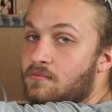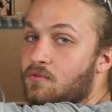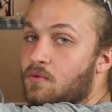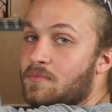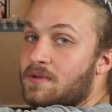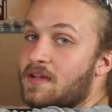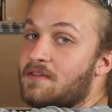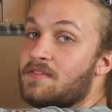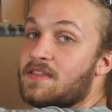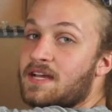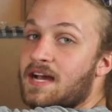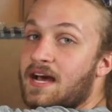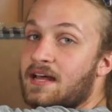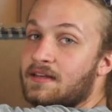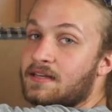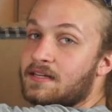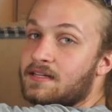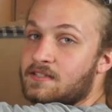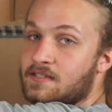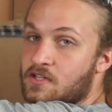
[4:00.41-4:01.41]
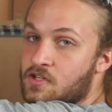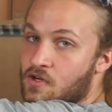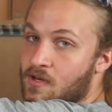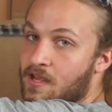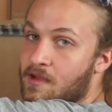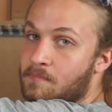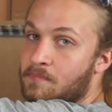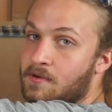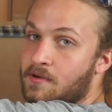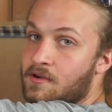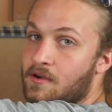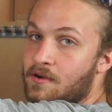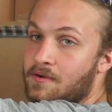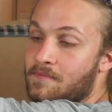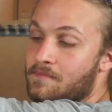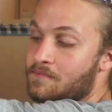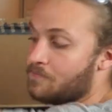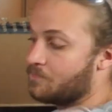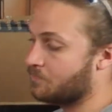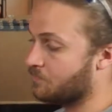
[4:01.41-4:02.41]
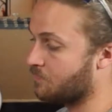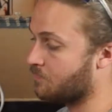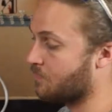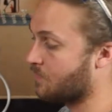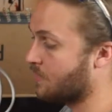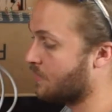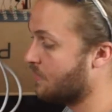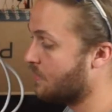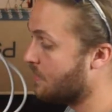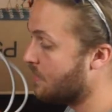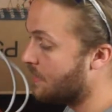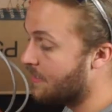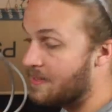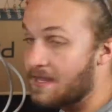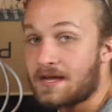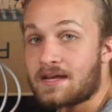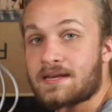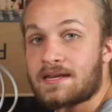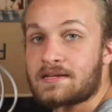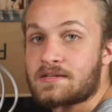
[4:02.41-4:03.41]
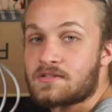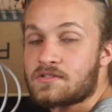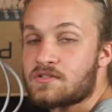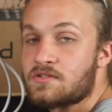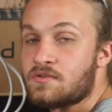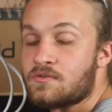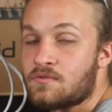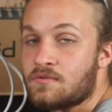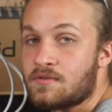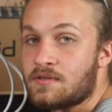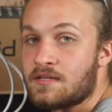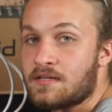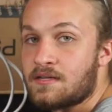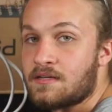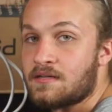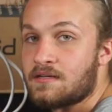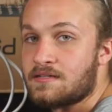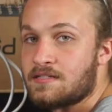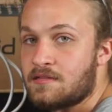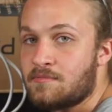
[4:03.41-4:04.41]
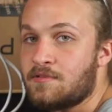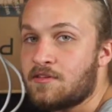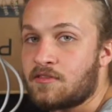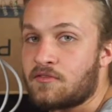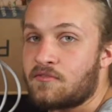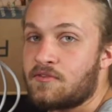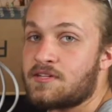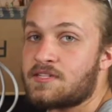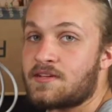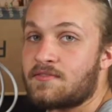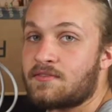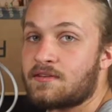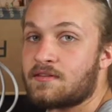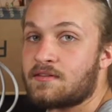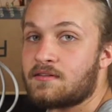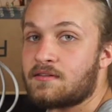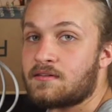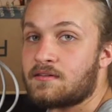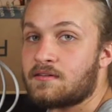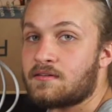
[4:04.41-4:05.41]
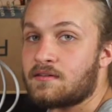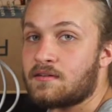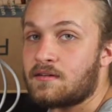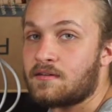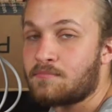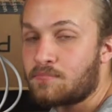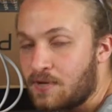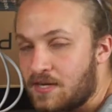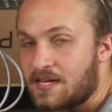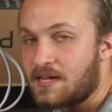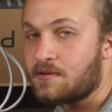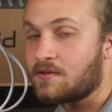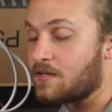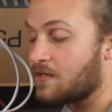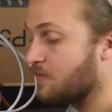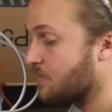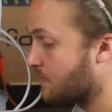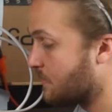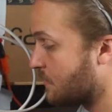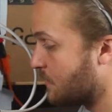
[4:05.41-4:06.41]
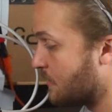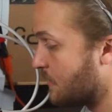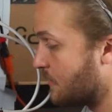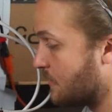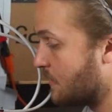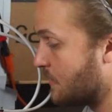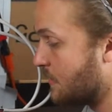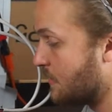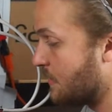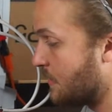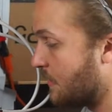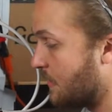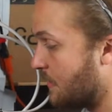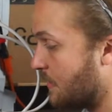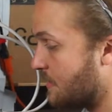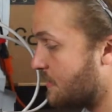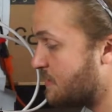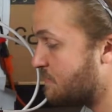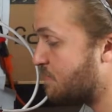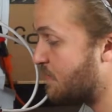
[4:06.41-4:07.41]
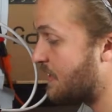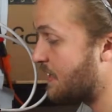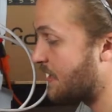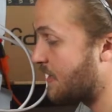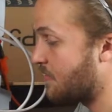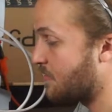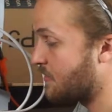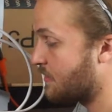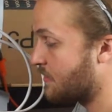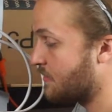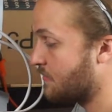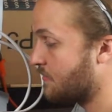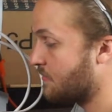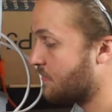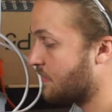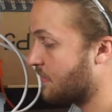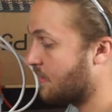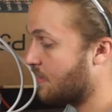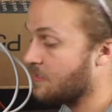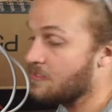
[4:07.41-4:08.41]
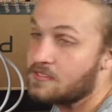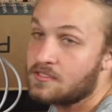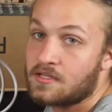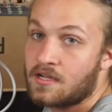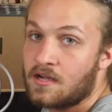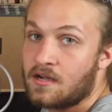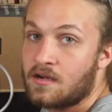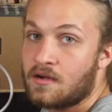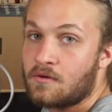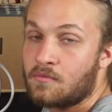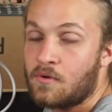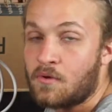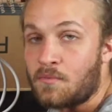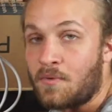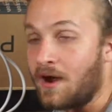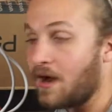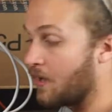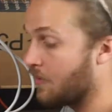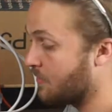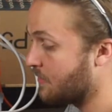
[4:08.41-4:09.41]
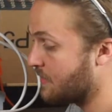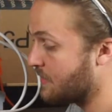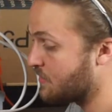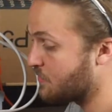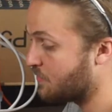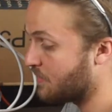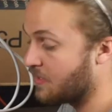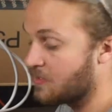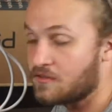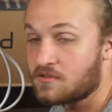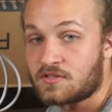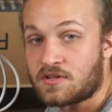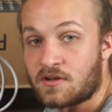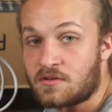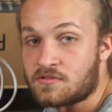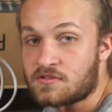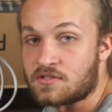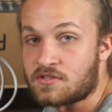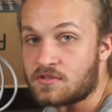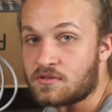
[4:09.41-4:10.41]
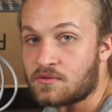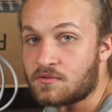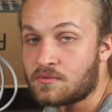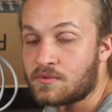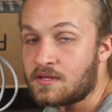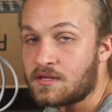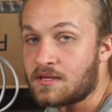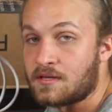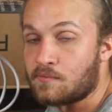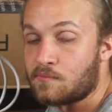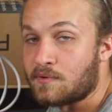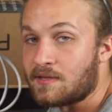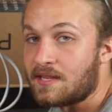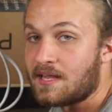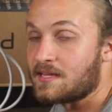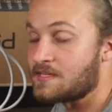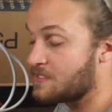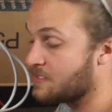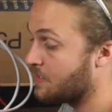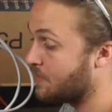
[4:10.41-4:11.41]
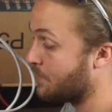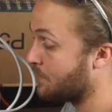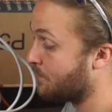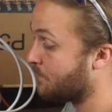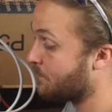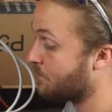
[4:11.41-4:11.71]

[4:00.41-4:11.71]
where we have the AddLink digital output card. That connects to the DB37 breakout here. And this breakout has one wire. Each one of those goes to the relays here.